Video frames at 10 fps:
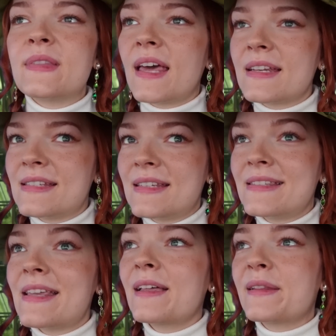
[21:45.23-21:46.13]
That is
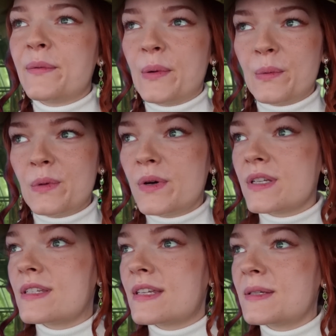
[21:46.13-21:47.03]
exactly what we
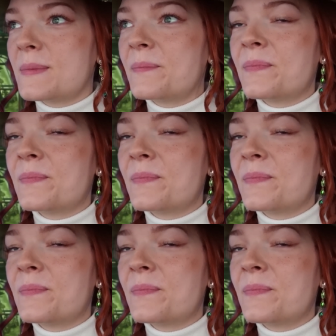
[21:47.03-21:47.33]
wanted.